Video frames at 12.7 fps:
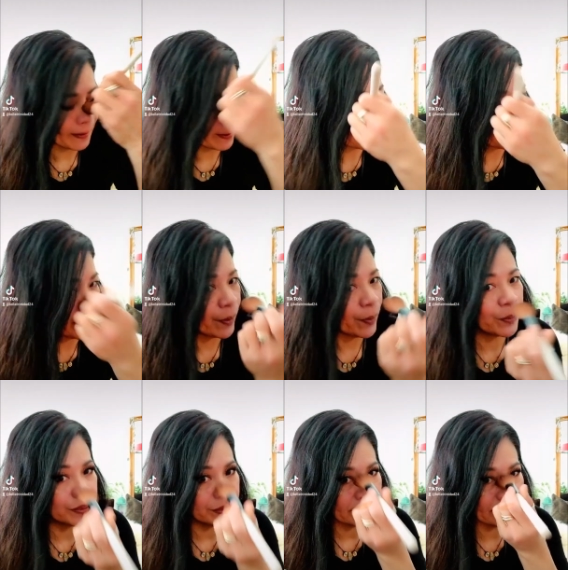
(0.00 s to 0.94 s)

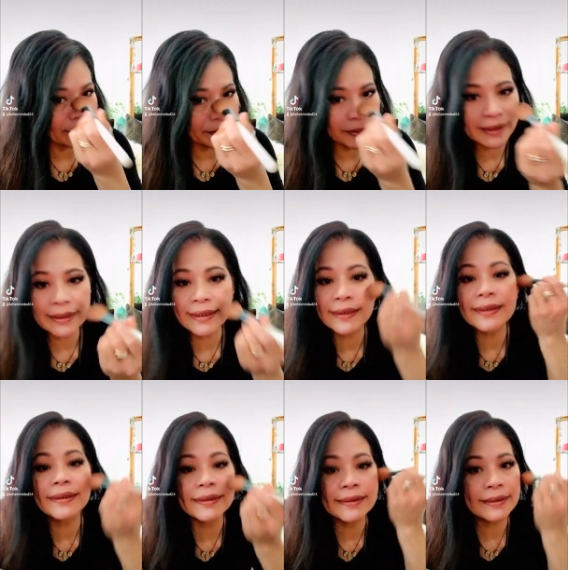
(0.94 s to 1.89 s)
nose a bit,
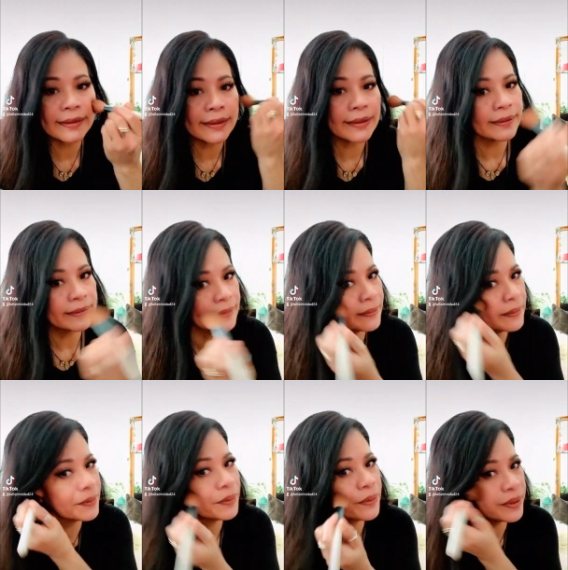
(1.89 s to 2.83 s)

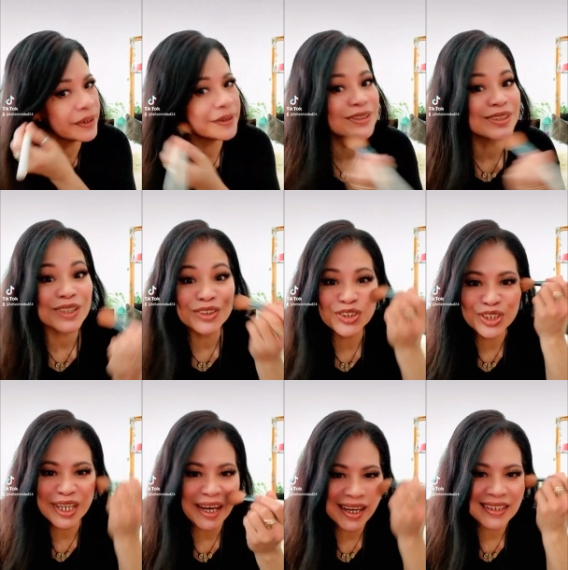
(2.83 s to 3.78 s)
where the sun
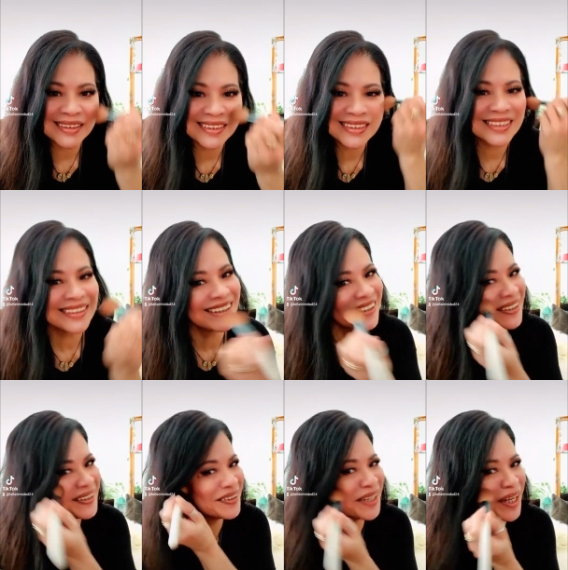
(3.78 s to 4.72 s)
shines
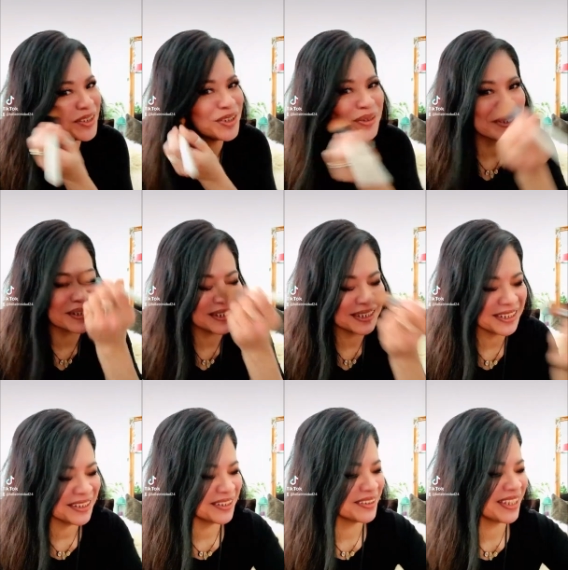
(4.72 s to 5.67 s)
naturally.
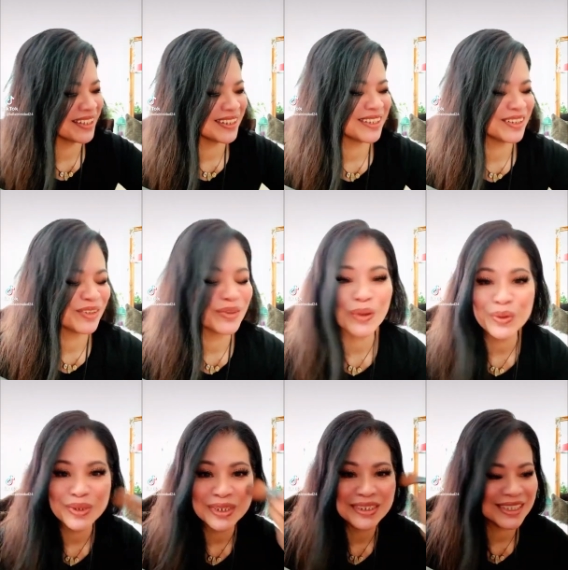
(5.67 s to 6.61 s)
You get the
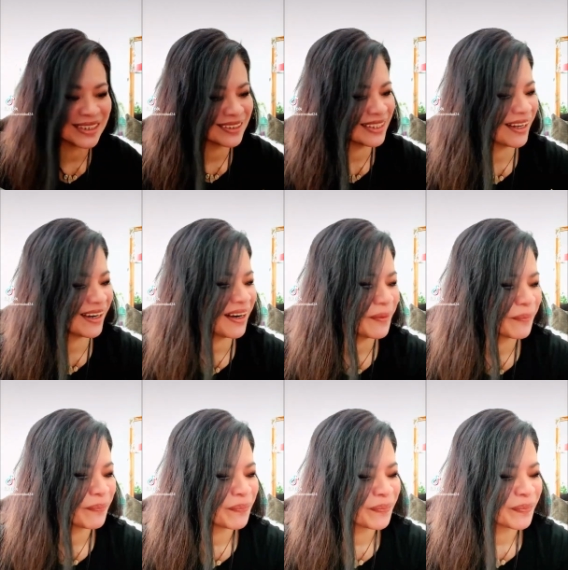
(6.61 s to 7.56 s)
rosy cheeks there,
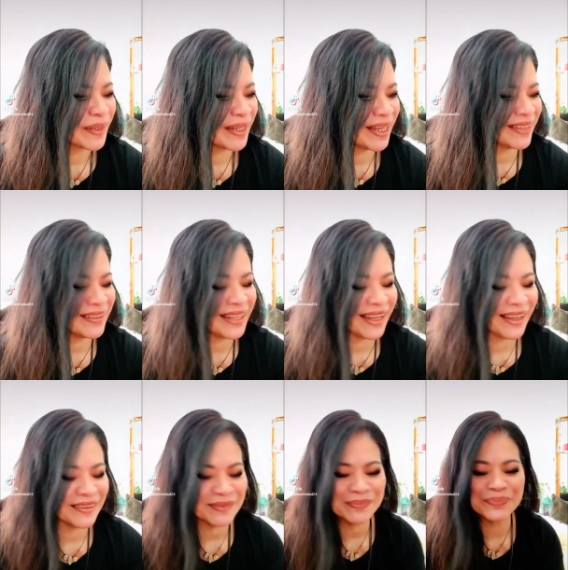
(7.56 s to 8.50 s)
and
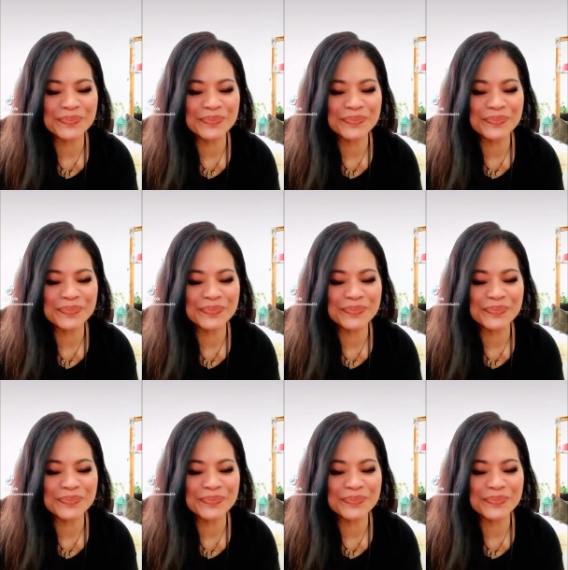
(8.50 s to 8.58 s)
then